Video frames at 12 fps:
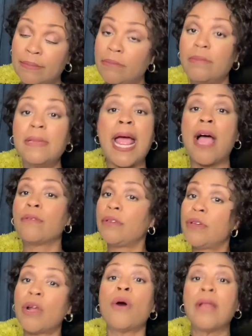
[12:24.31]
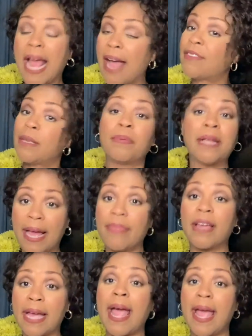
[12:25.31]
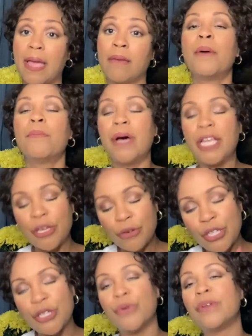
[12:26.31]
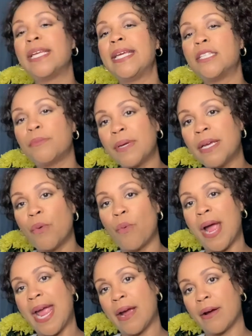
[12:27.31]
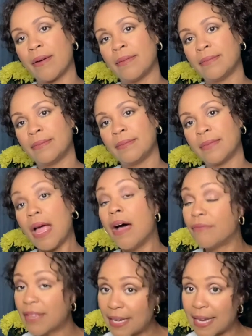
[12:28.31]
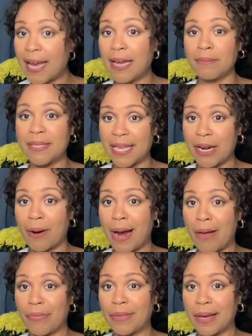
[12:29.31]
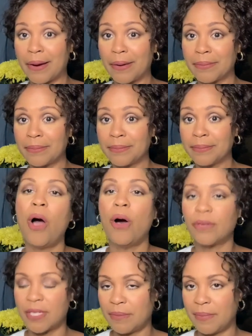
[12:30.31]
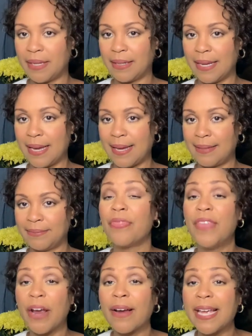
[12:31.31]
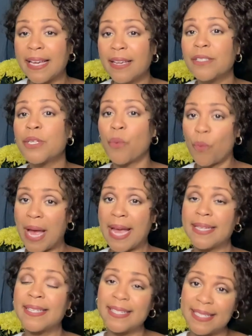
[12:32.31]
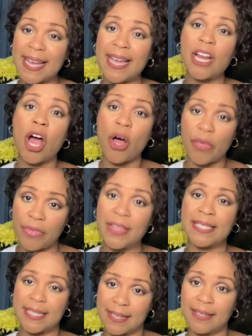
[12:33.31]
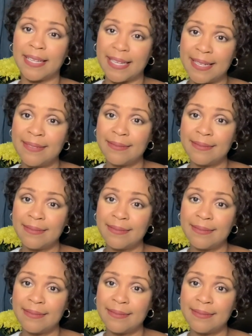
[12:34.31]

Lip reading: Now, you don't have to play the game, but you do need to be aware of the games that are out there. Ultimately, there is a way to date authentically.